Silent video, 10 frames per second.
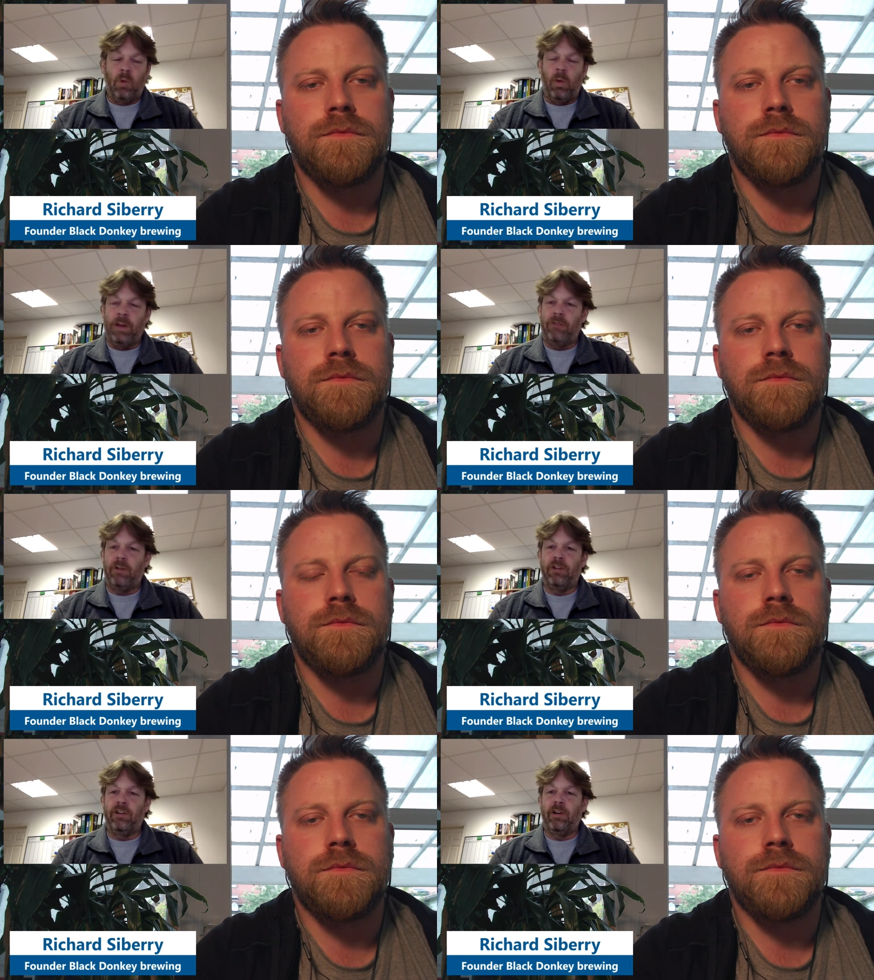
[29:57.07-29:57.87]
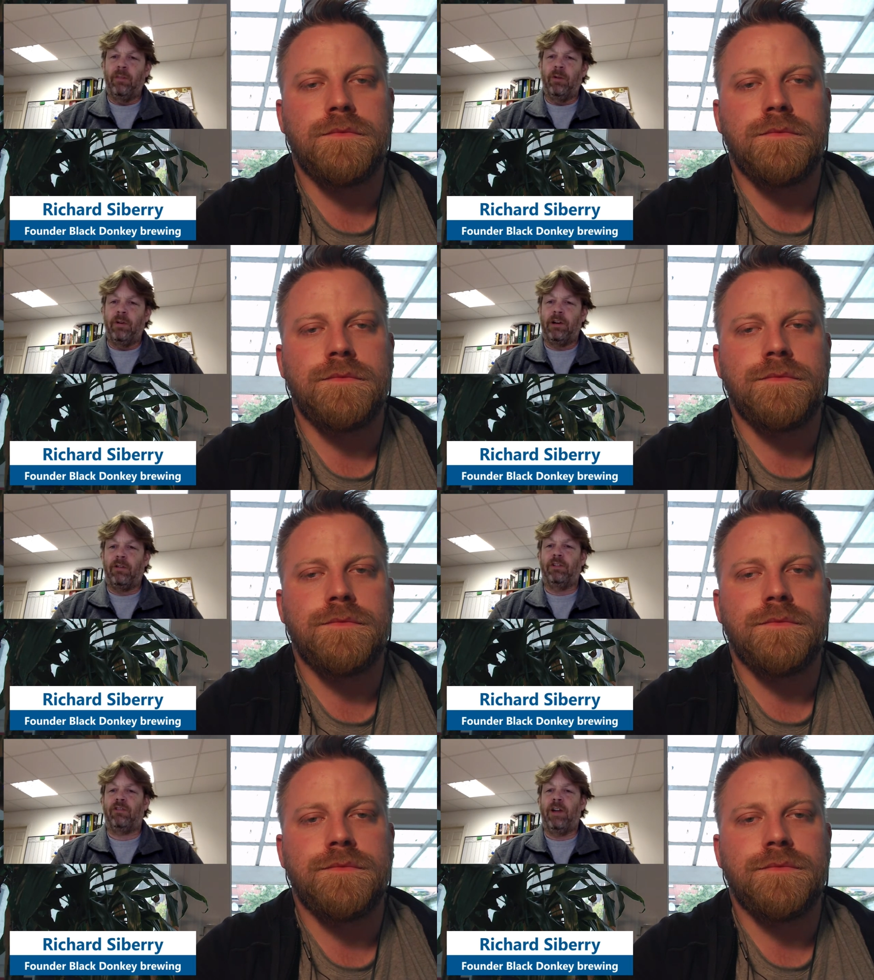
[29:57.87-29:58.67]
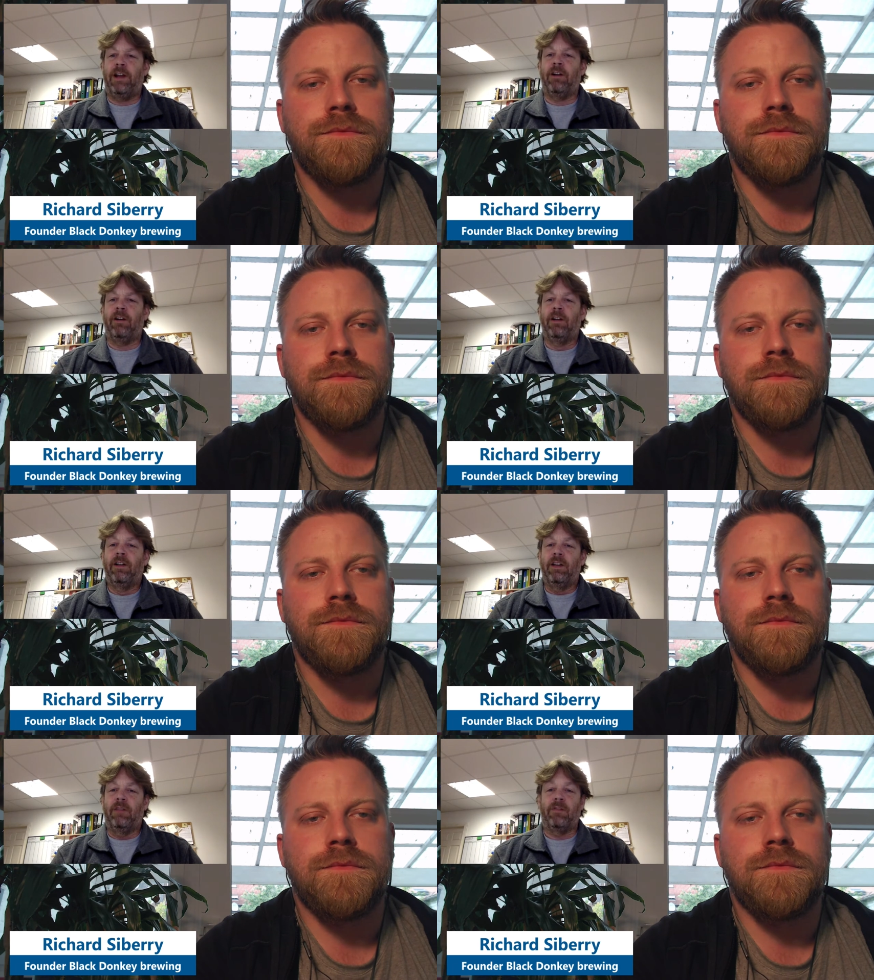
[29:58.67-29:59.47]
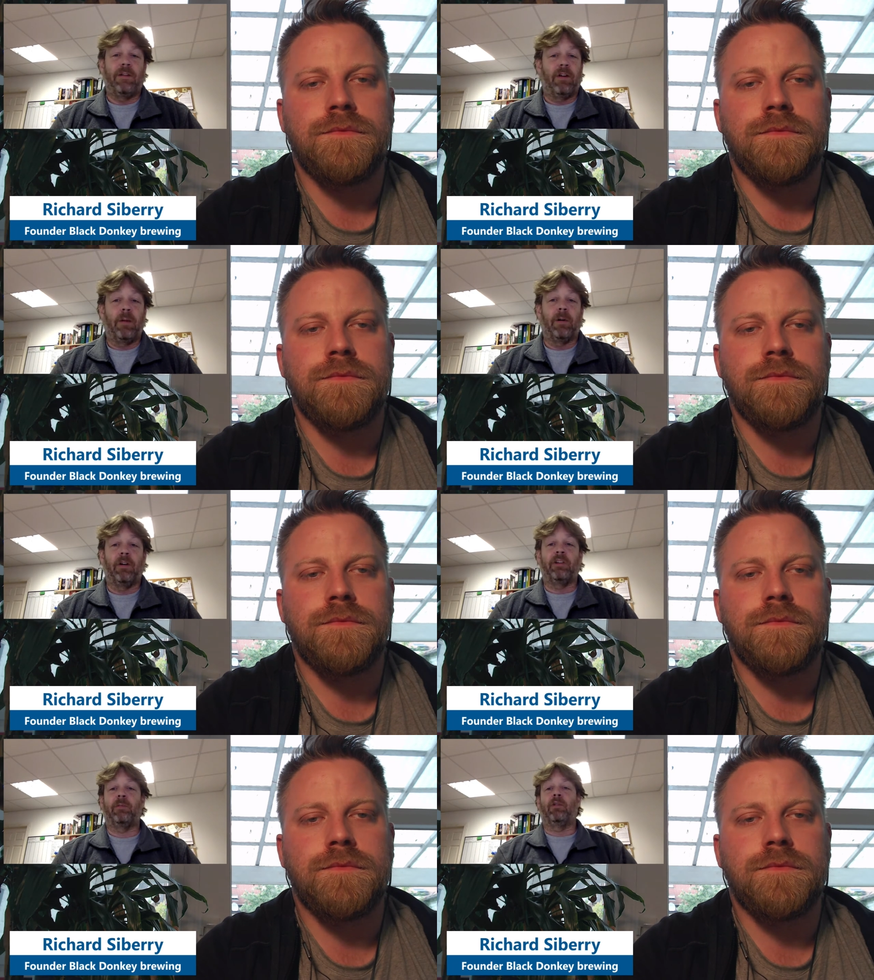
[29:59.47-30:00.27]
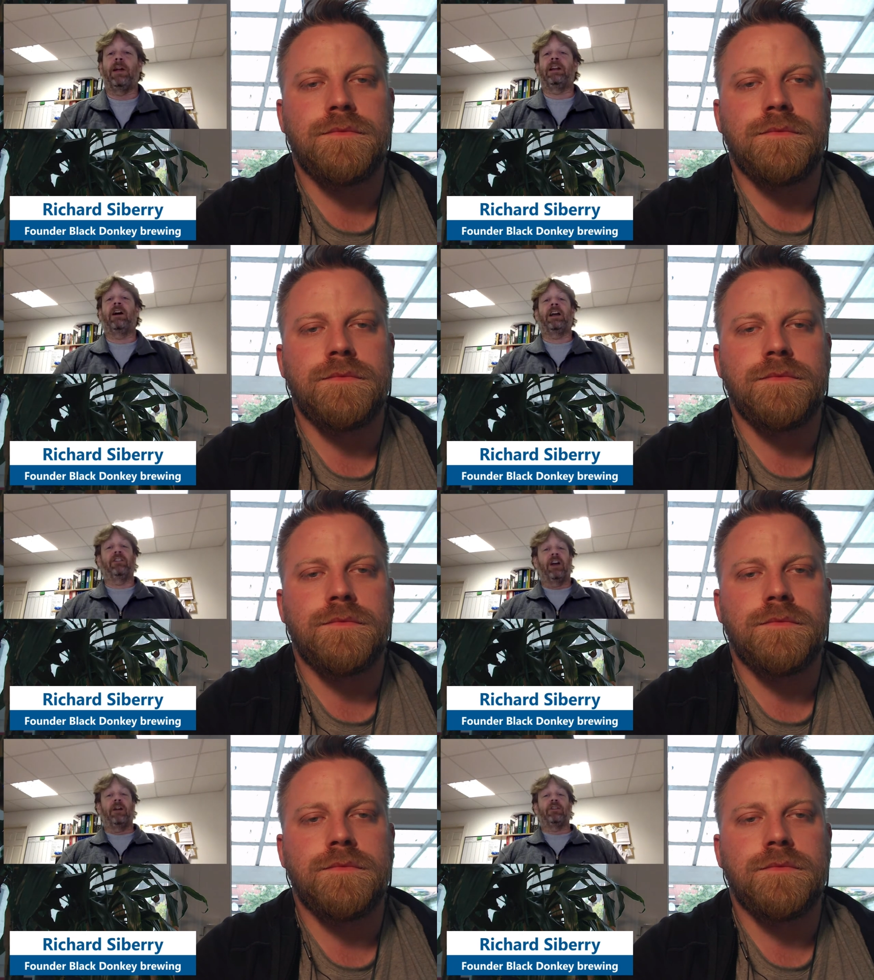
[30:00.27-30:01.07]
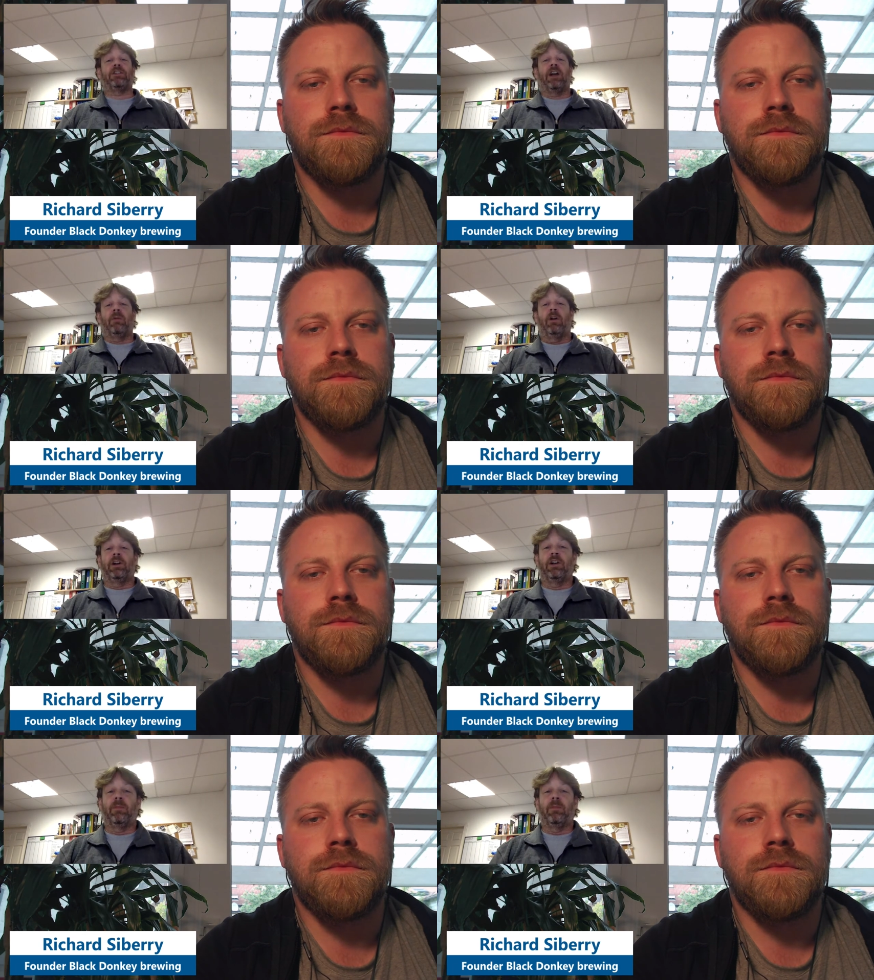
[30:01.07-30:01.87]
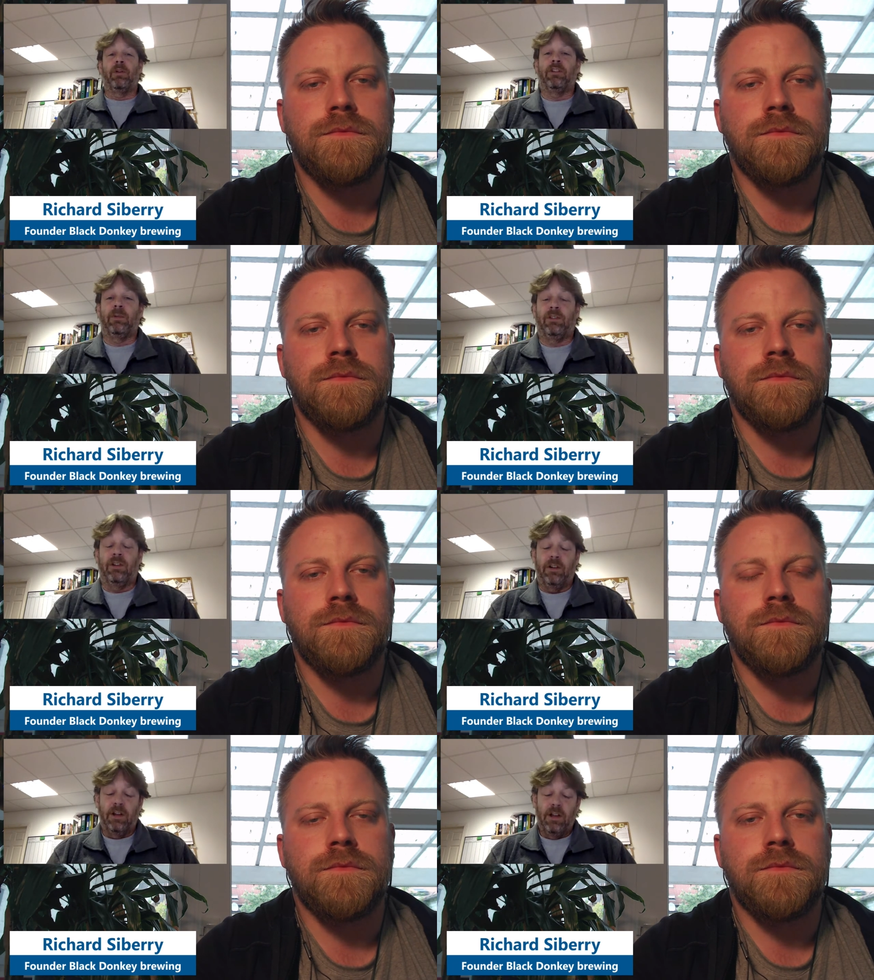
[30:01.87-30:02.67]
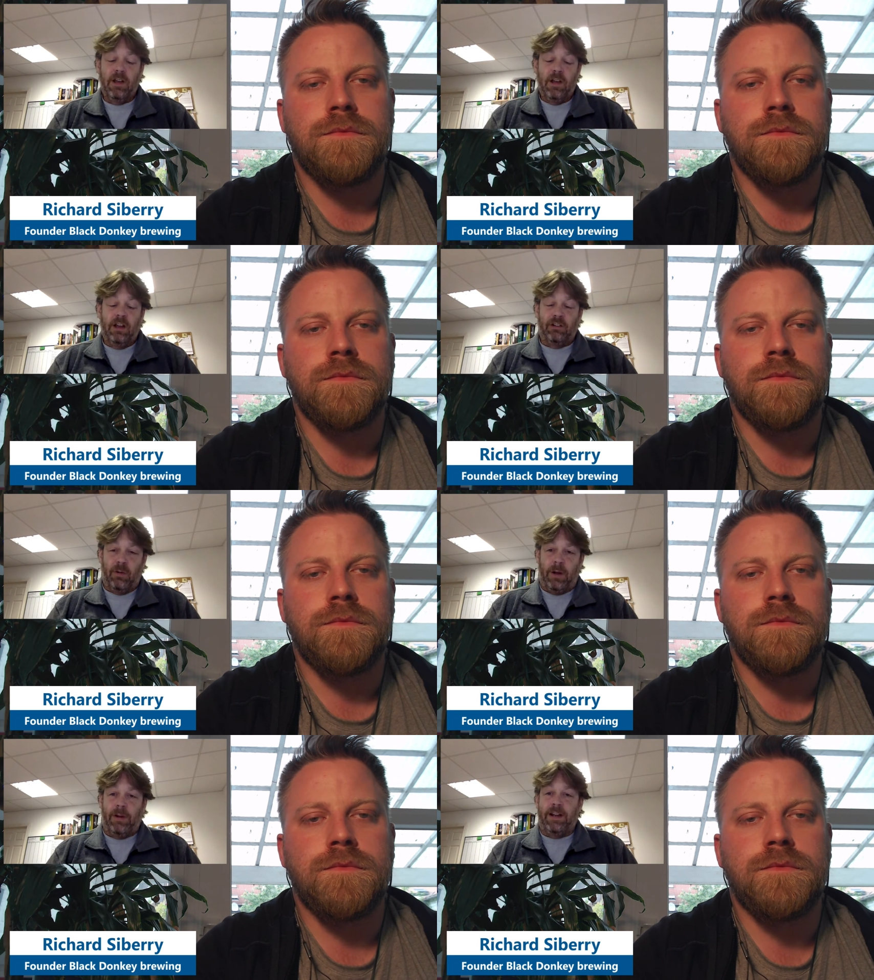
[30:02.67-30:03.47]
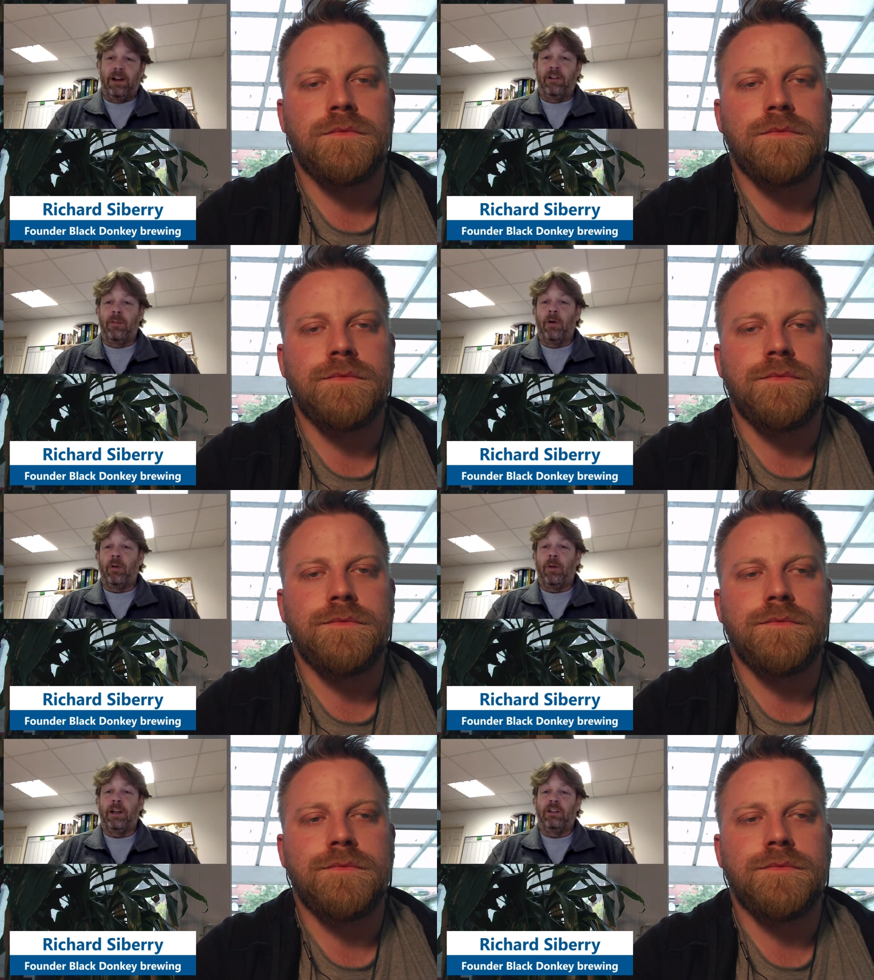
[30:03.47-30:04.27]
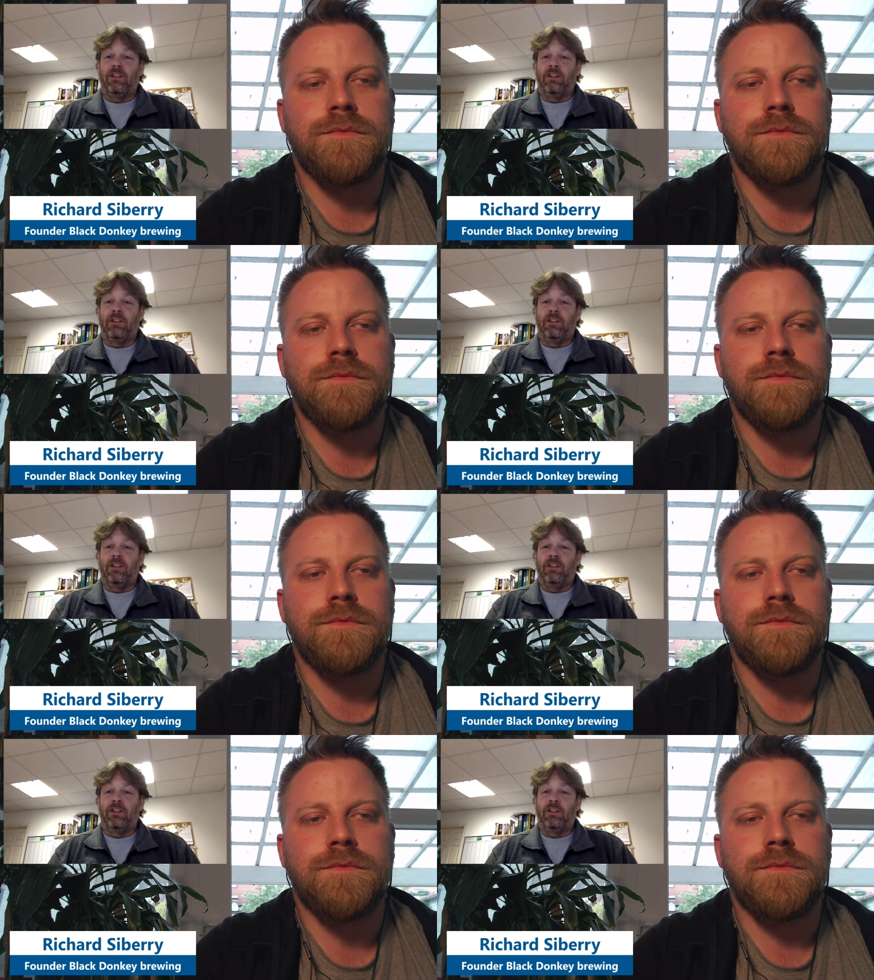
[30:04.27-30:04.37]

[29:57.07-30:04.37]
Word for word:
Speaker 1: White Frontier Brewery, Chris Trainor, if you've ever come across him, great guy. He's an Irish guy working in a brewery in Switzerland. So I went down on the motorbike